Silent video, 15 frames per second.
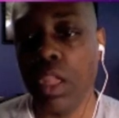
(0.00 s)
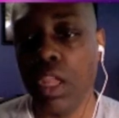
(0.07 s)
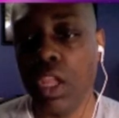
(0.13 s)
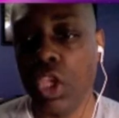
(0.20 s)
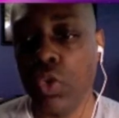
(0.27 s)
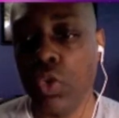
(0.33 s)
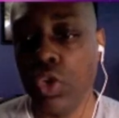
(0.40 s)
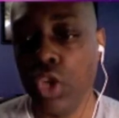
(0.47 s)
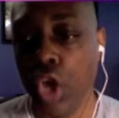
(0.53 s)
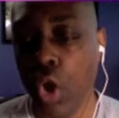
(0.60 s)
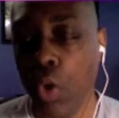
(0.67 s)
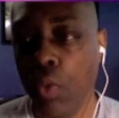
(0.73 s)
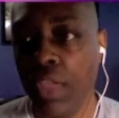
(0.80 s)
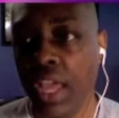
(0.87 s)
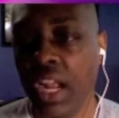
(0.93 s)
you
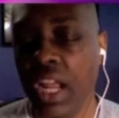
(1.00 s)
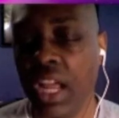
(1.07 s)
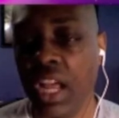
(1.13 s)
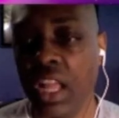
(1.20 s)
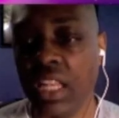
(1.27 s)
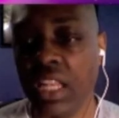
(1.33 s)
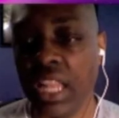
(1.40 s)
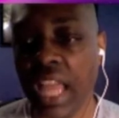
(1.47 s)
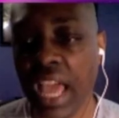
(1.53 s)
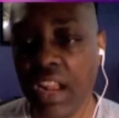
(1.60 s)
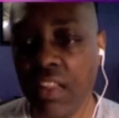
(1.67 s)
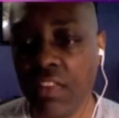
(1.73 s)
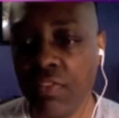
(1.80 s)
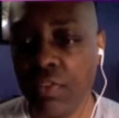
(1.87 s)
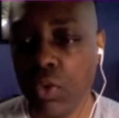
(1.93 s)
know that a lot
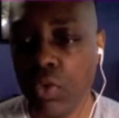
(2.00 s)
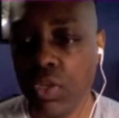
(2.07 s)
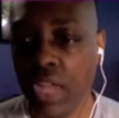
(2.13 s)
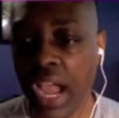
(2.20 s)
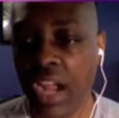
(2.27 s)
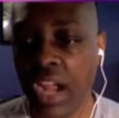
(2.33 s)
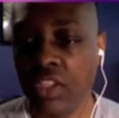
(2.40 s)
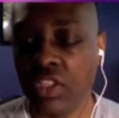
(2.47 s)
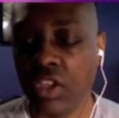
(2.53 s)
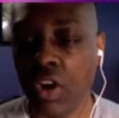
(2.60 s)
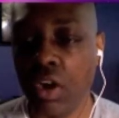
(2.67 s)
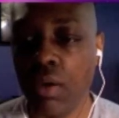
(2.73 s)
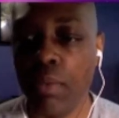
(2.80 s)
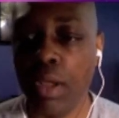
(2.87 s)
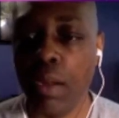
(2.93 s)
of the food dyes
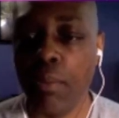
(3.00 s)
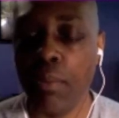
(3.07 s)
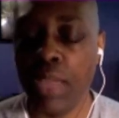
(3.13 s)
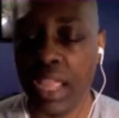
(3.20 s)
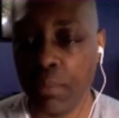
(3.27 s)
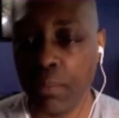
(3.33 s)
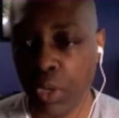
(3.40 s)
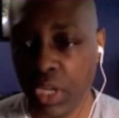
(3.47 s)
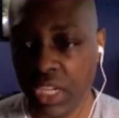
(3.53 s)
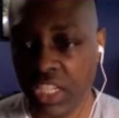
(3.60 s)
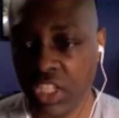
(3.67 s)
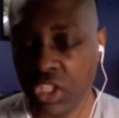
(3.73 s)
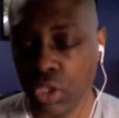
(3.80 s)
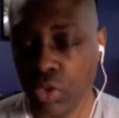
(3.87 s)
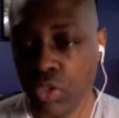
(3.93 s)
are, are being put
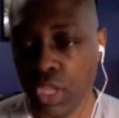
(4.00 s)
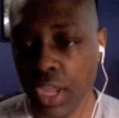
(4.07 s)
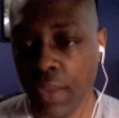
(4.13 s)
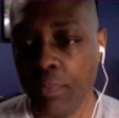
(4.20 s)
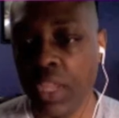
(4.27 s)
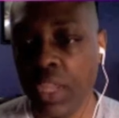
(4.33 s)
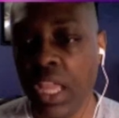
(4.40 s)
into them.